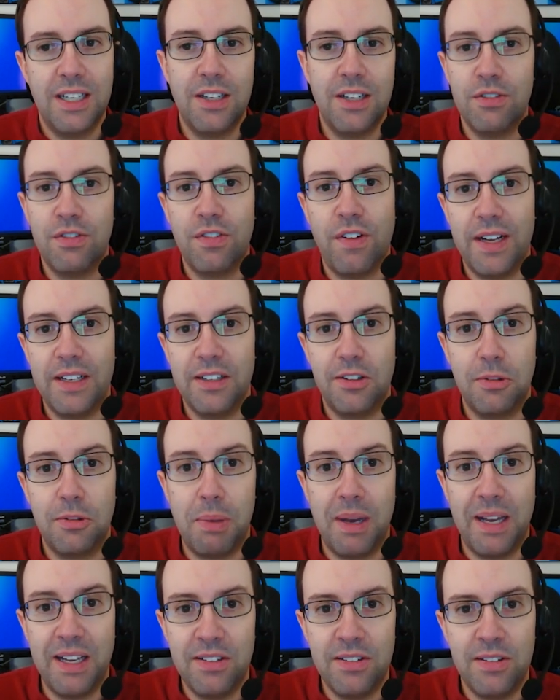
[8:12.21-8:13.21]
confined
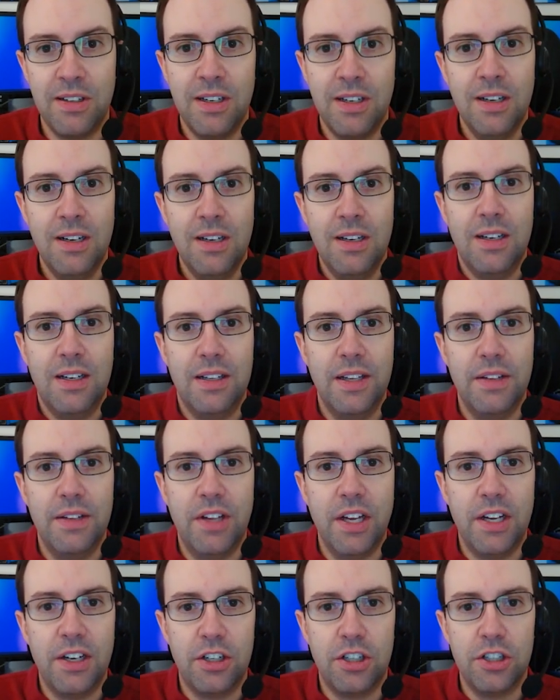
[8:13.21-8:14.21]
space, and
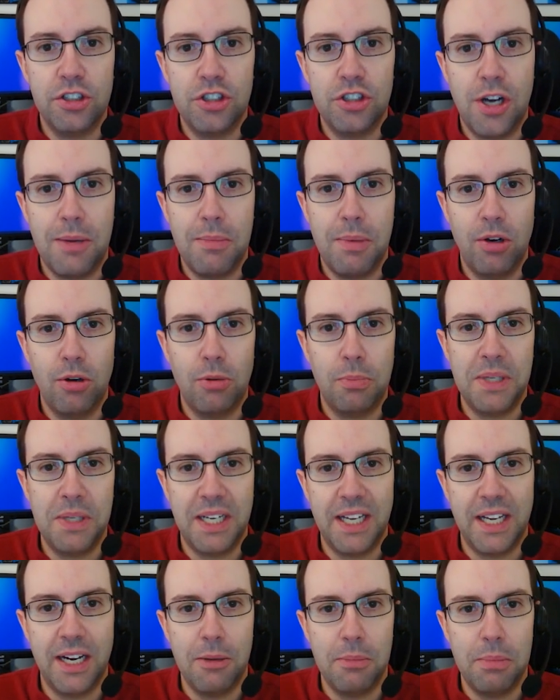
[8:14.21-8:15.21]
they've done a good job at
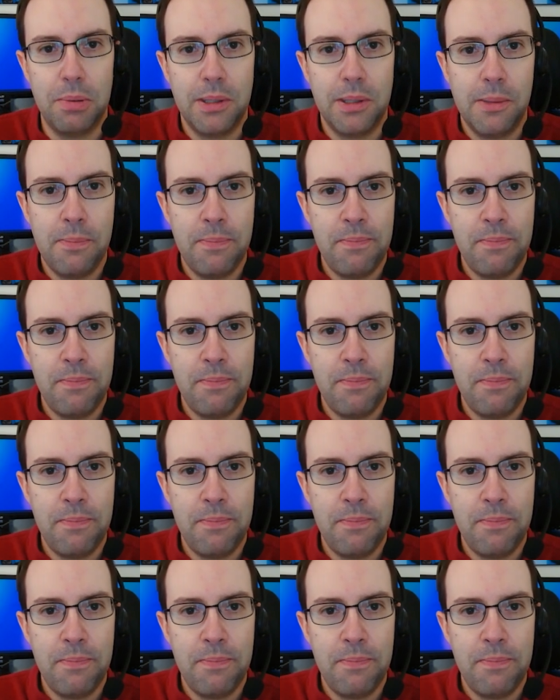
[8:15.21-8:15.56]
opening it up.